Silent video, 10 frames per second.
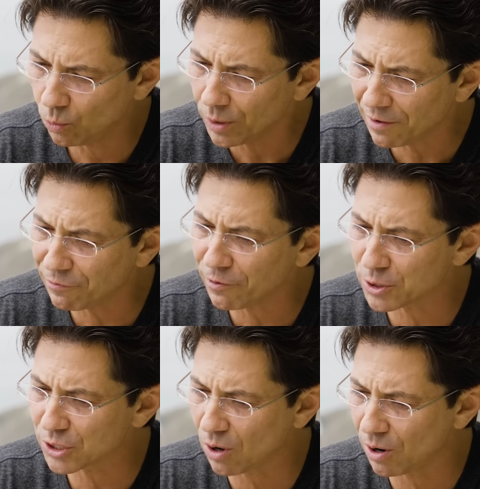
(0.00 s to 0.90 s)
when I
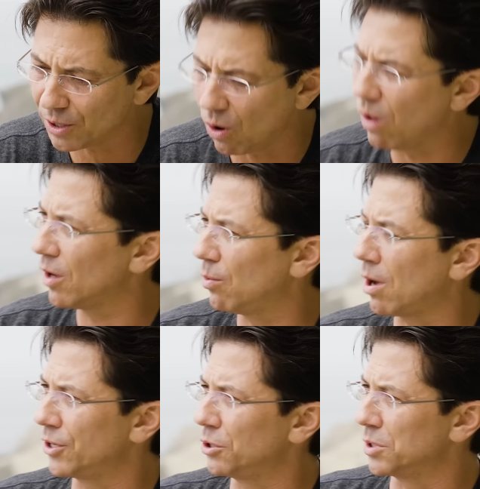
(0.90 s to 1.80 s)
first started, all I
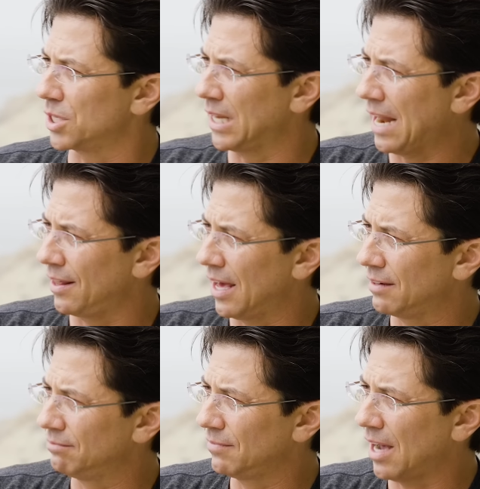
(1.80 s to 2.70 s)
wanted to do was get out of
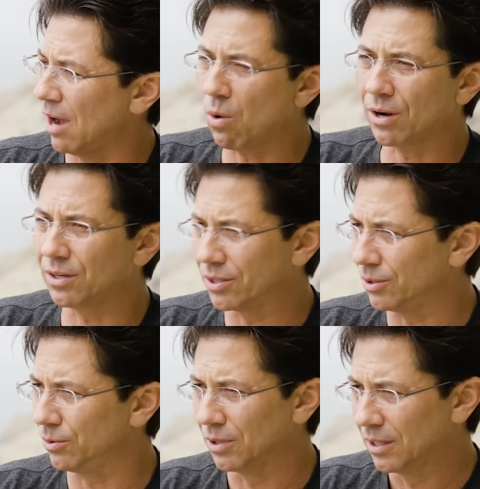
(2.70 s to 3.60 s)
that. Mm. I wanted
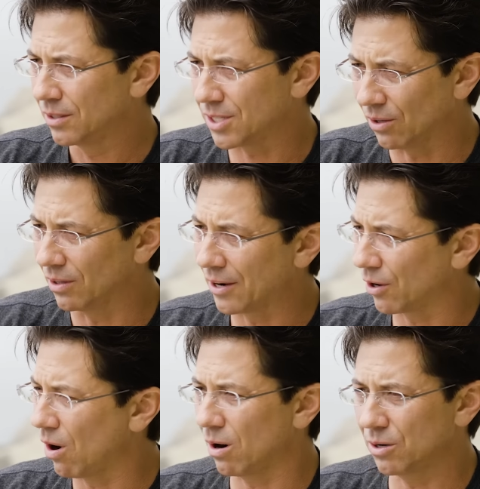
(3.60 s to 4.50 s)
to sell a lot
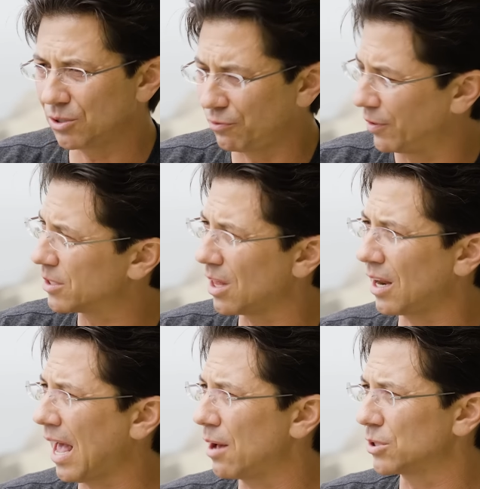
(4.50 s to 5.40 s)
of cars, fix a
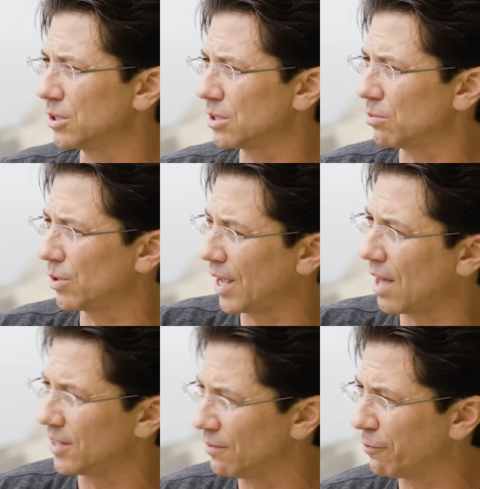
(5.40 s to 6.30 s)
lot of houses, and when I
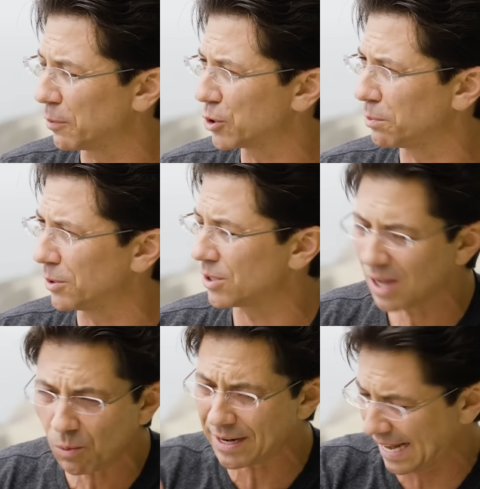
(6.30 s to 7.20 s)
got in the infomercial
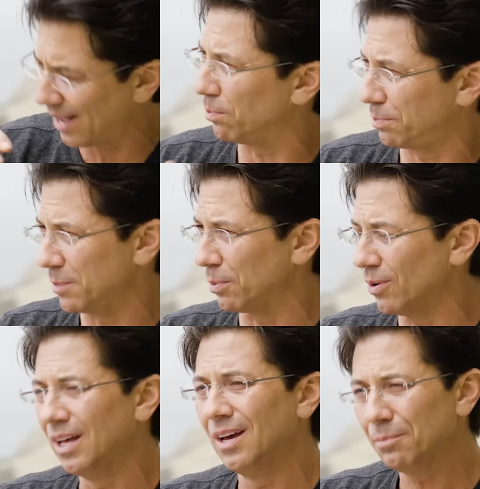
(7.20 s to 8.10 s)
business, I wanted to help
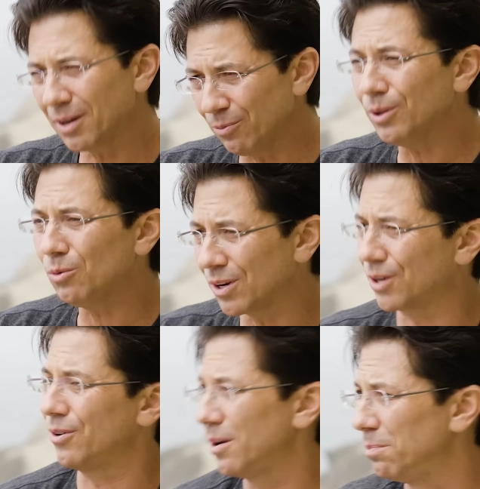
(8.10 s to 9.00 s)
people, but I really
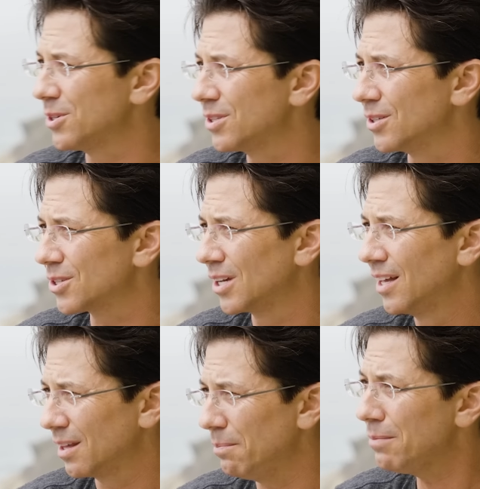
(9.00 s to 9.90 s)
wanted to create a business
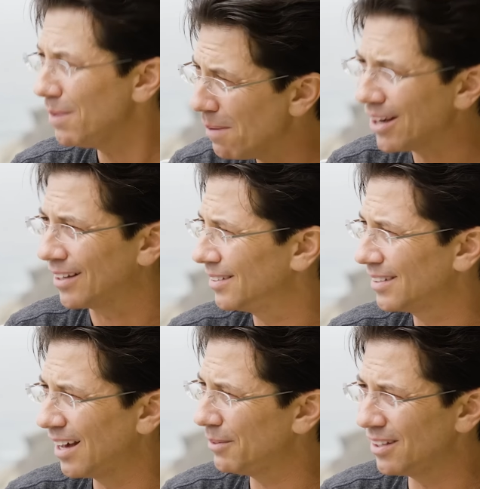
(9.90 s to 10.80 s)
yep. that made me money.
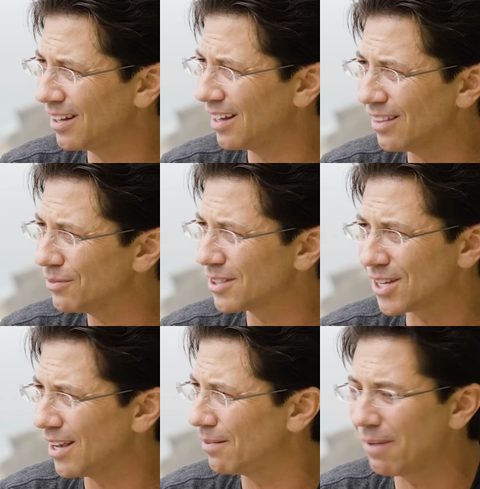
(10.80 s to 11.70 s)
Yes. I mean, I'd love to
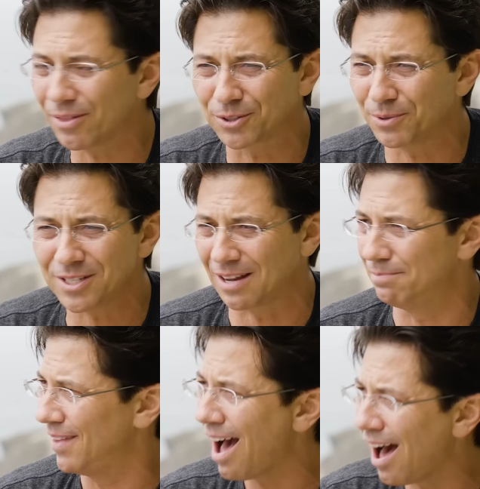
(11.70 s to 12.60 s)
say I'm Mother Teresa,
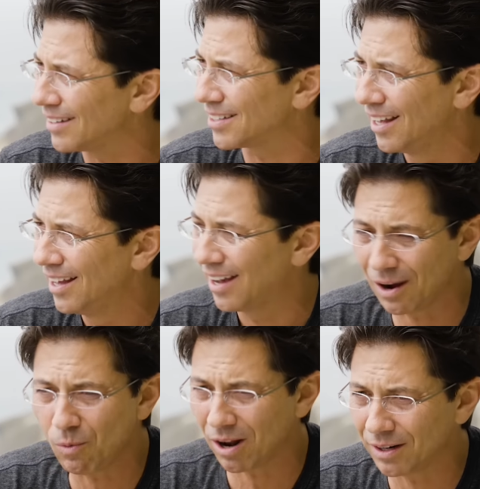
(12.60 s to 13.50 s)
I'm not. Yep.
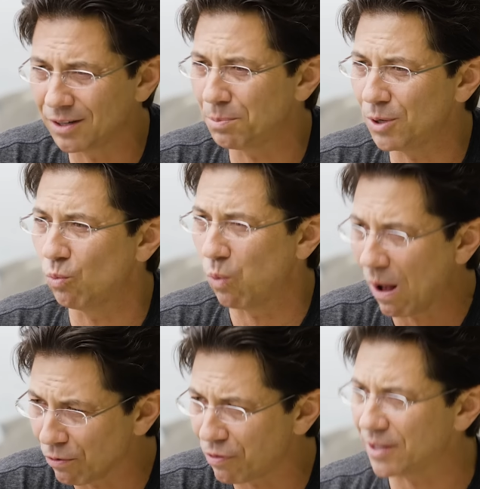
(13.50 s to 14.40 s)
I wanted to be
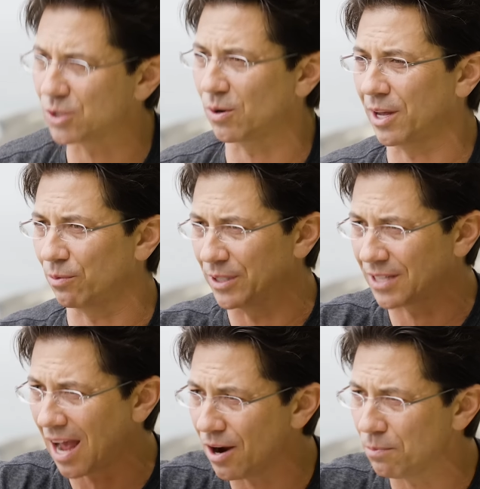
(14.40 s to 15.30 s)
wealthy so I could
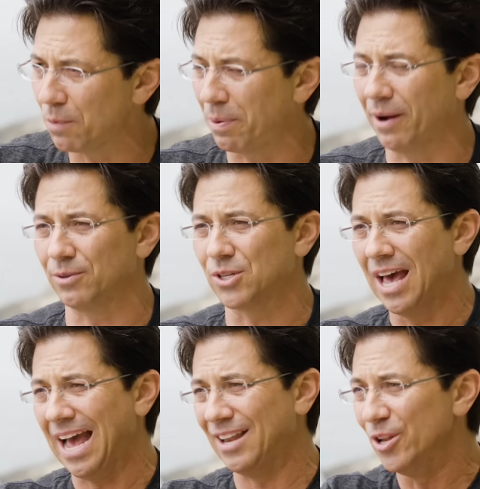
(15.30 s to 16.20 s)
retire my parents
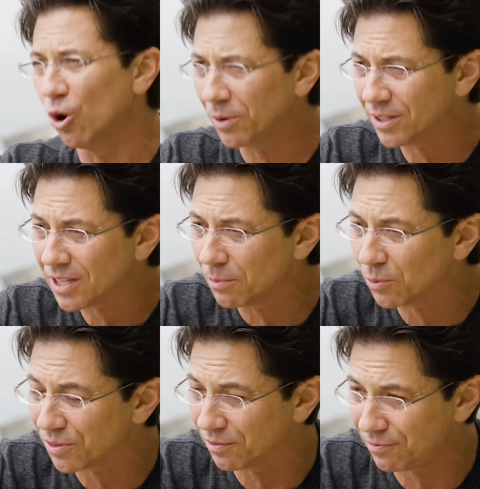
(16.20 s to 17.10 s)
and nobody tell
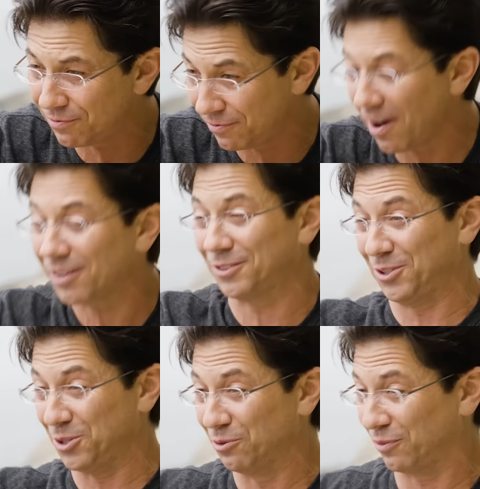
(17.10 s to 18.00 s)
me what the fuck
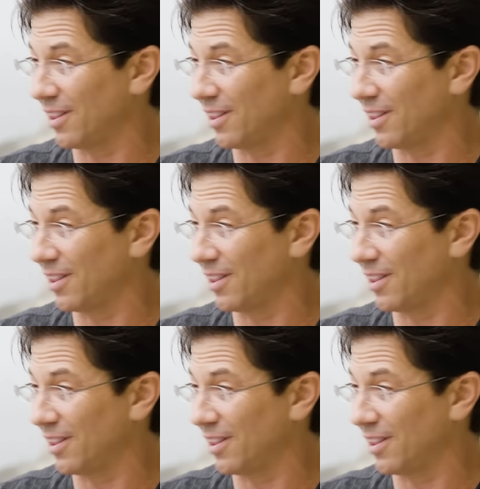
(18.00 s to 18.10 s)
to do,